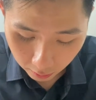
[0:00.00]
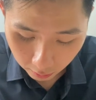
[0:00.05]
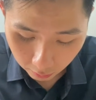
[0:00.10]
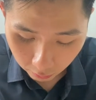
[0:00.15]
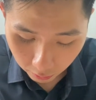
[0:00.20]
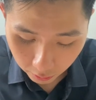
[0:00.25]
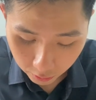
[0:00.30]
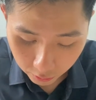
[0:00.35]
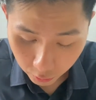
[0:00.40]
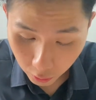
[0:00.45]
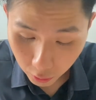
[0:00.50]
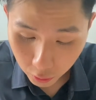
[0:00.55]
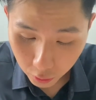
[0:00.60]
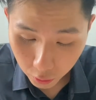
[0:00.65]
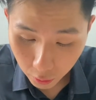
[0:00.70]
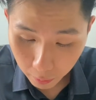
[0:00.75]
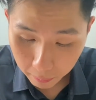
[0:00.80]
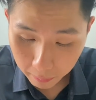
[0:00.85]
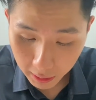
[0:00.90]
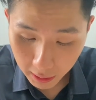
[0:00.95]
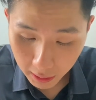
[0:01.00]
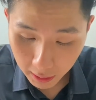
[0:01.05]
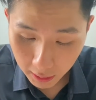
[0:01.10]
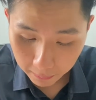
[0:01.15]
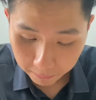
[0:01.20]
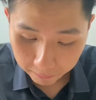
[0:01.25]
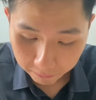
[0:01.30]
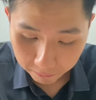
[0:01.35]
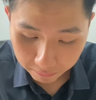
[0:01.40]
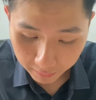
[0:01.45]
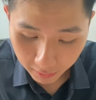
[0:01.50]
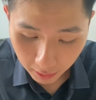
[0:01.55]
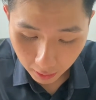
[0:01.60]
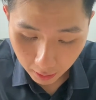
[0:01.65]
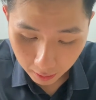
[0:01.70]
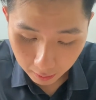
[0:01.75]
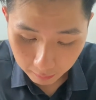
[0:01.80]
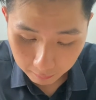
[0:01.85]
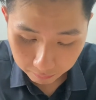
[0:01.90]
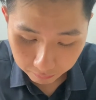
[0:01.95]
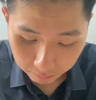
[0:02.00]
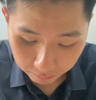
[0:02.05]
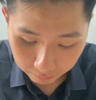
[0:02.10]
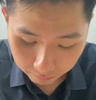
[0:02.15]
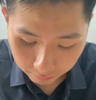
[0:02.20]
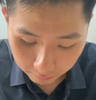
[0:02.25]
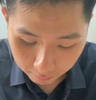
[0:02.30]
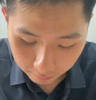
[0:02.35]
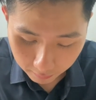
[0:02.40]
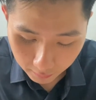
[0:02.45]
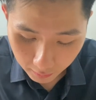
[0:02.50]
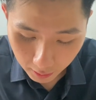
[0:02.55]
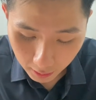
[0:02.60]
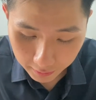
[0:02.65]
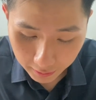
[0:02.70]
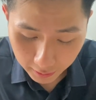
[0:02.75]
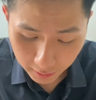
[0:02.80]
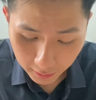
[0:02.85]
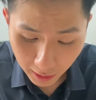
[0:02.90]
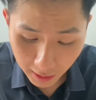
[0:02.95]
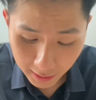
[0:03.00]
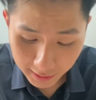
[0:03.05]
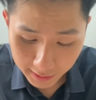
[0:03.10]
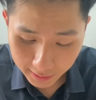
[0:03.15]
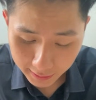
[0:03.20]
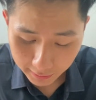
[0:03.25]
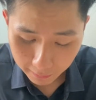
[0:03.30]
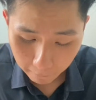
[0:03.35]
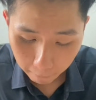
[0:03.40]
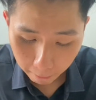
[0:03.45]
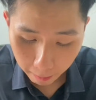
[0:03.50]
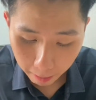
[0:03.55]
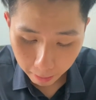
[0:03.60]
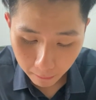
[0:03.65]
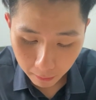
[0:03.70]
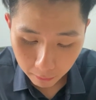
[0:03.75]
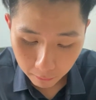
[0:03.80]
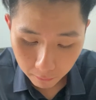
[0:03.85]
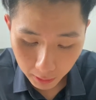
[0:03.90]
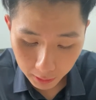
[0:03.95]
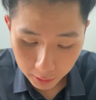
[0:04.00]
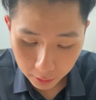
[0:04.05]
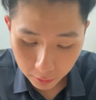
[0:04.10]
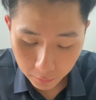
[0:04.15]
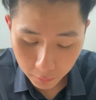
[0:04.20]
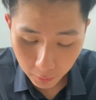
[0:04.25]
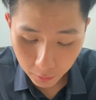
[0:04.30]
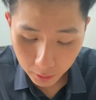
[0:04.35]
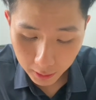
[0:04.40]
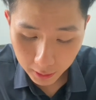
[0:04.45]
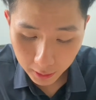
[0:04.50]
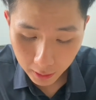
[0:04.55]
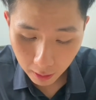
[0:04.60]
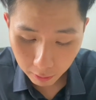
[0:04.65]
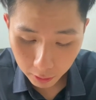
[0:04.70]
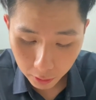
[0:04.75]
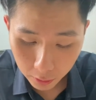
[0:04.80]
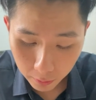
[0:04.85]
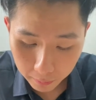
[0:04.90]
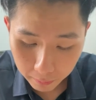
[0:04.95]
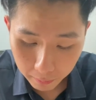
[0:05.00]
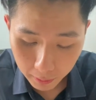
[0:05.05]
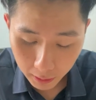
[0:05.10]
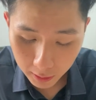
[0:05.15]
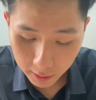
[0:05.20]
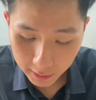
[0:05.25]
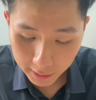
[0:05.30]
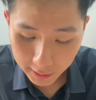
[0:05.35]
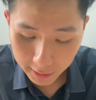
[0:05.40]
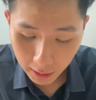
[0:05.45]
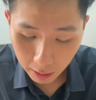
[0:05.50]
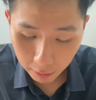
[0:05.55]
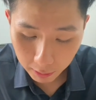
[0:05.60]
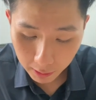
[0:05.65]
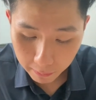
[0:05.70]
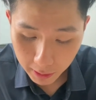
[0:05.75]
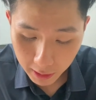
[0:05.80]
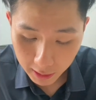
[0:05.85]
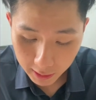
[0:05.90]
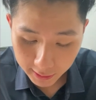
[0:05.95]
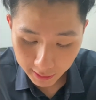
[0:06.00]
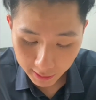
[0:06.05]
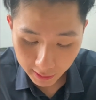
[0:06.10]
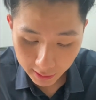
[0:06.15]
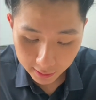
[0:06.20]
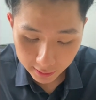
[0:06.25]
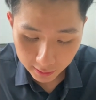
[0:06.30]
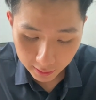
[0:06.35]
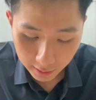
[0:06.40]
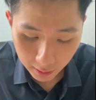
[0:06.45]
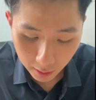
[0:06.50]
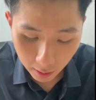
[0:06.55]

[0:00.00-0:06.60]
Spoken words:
which should be the last value for in our loop because our limit is 8.